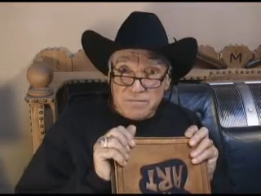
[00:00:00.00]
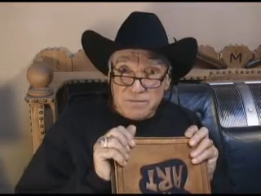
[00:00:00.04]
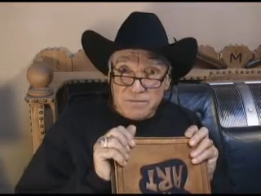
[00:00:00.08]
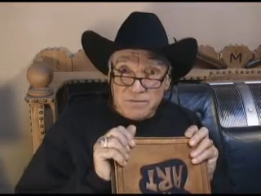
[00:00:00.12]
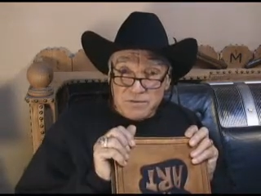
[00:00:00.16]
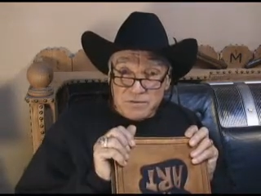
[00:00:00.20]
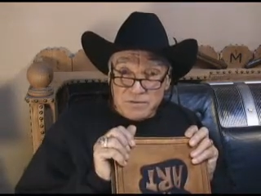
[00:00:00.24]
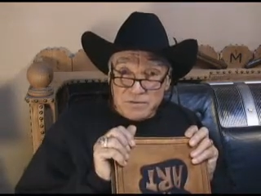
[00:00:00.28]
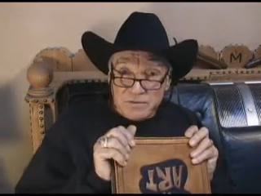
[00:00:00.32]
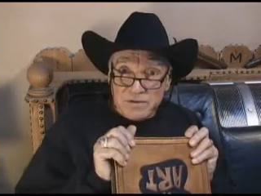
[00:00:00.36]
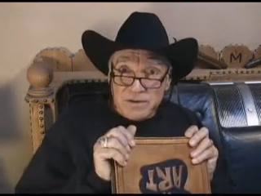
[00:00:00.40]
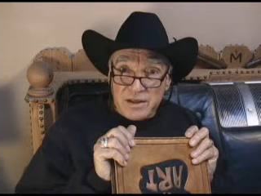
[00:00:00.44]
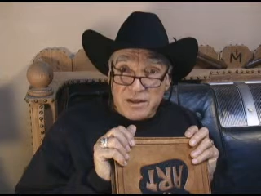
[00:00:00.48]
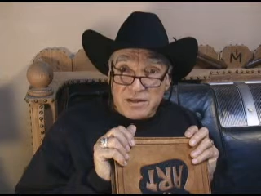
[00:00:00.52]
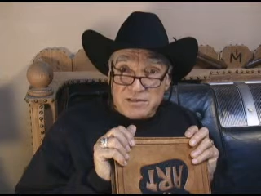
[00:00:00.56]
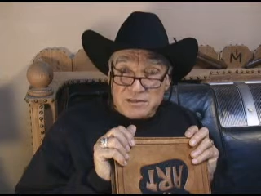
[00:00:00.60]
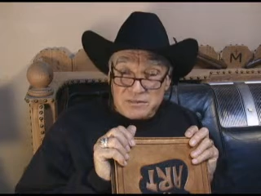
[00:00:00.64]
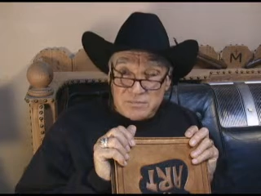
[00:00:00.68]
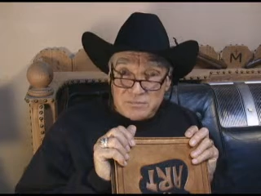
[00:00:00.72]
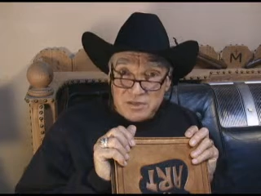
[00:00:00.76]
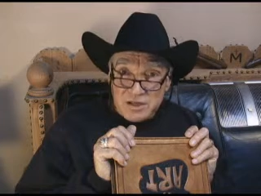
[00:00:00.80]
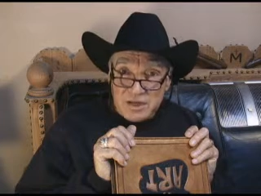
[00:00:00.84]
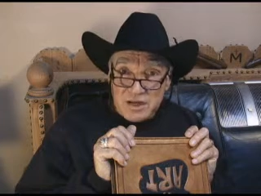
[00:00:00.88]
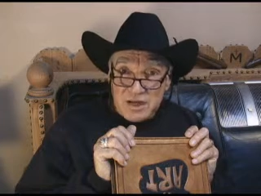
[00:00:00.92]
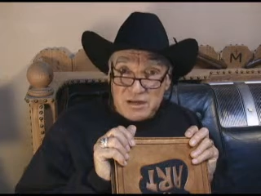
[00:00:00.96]
It's going to take
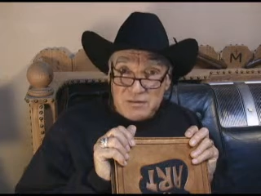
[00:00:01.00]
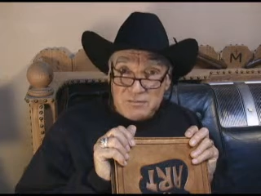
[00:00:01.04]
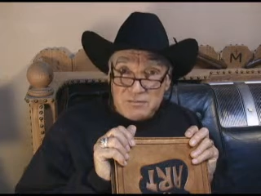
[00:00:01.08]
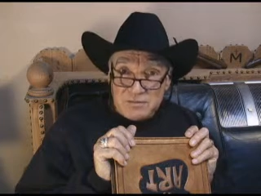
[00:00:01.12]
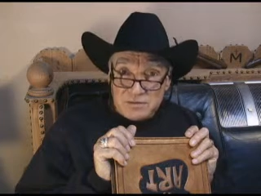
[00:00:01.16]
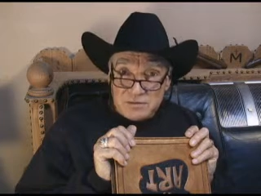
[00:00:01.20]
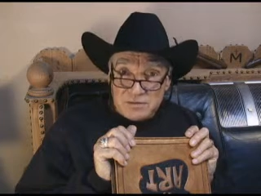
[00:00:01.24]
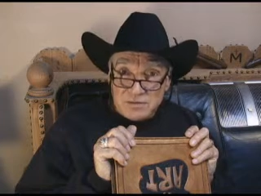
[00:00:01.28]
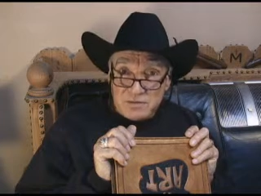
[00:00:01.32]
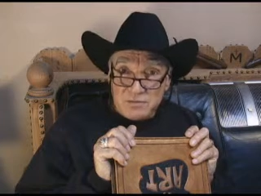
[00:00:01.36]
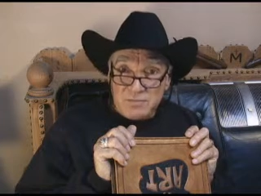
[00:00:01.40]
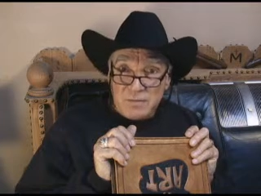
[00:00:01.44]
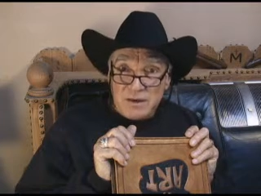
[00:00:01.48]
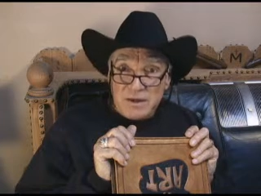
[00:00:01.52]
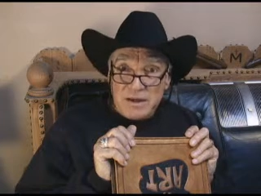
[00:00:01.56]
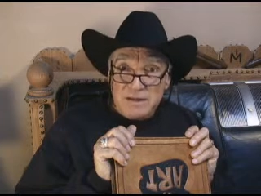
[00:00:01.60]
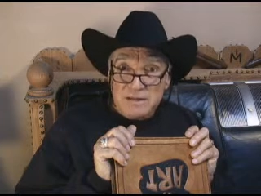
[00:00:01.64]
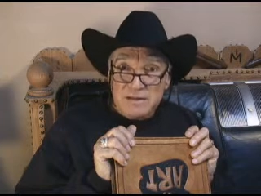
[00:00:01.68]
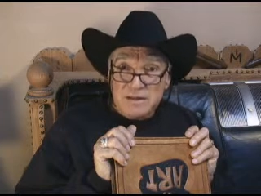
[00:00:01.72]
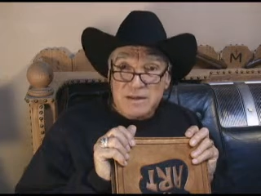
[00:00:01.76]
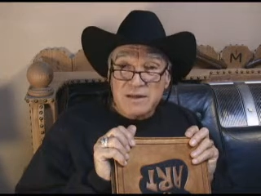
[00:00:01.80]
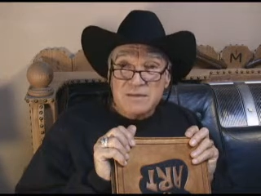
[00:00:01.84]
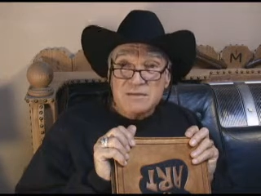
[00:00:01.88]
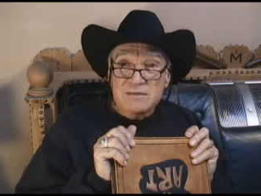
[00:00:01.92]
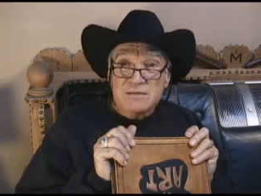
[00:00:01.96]
some time, it's going to
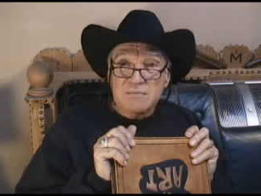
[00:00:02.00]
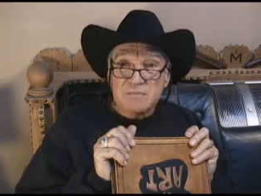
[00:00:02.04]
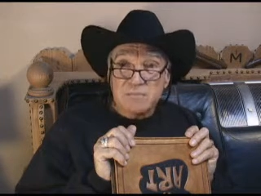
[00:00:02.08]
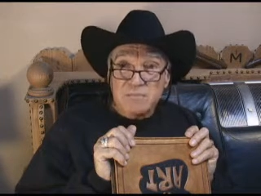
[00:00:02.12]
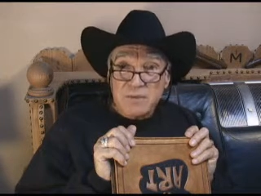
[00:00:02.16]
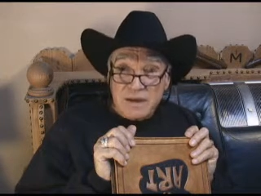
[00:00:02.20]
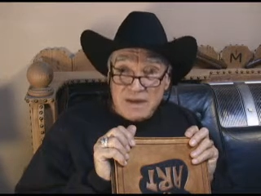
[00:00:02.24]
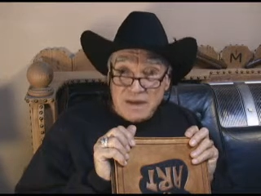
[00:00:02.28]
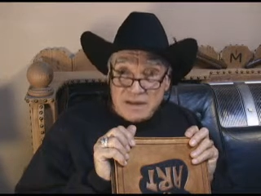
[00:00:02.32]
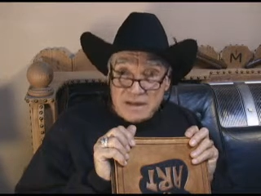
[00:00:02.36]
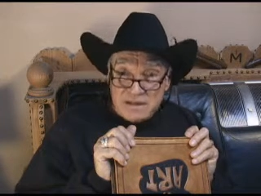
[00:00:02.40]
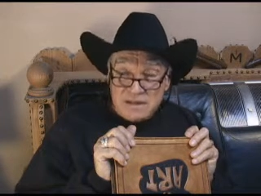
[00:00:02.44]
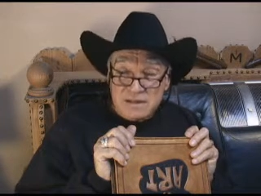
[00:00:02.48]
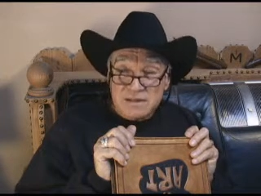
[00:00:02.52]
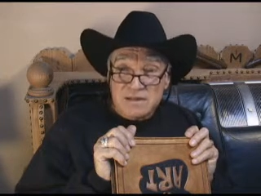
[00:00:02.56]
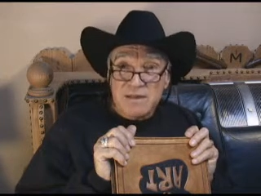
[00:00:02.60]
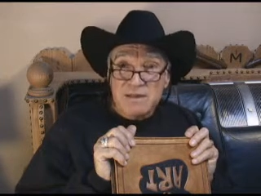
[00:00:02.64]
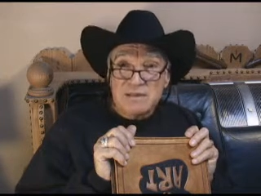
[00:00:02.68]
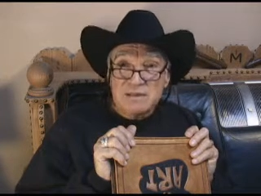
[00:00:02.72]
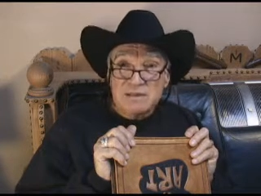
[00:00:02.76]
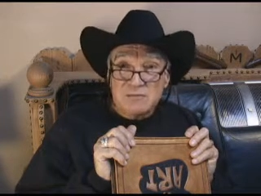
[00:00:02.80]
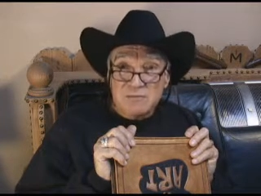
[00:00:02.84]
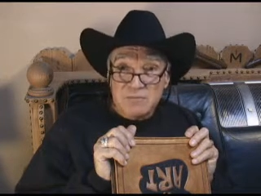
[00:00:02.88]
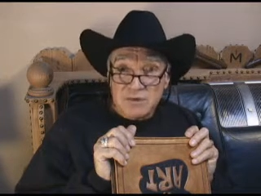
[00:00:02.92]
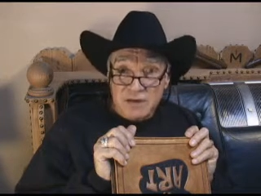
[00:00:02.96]
take some pain, and
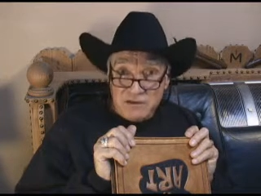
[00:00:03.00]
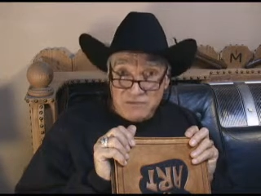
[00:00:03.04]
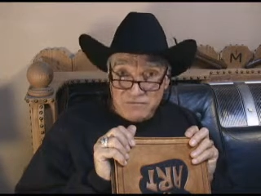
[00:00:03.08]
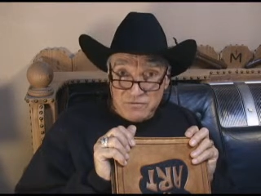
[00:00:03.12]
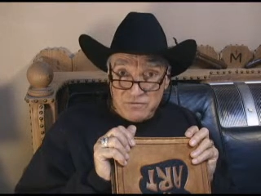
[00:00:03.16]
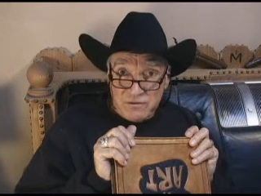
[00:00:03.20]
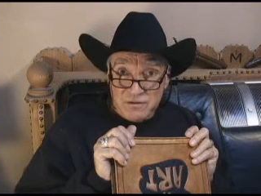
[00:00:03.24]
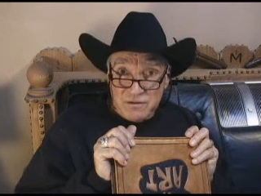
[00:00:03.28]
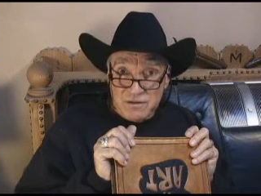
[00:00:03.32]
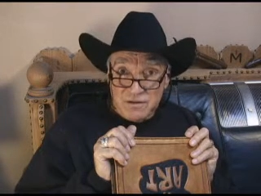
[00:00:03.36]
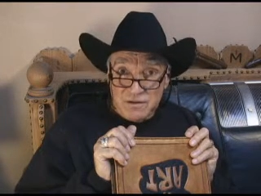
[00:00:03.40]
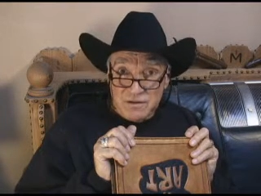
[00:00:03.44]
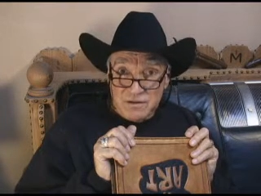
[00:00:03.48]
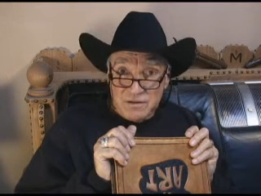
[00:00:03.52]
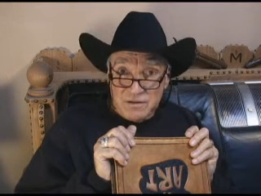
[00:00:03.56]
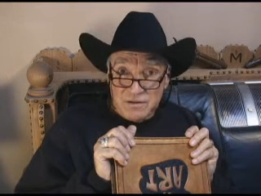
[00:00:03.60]
take some effort.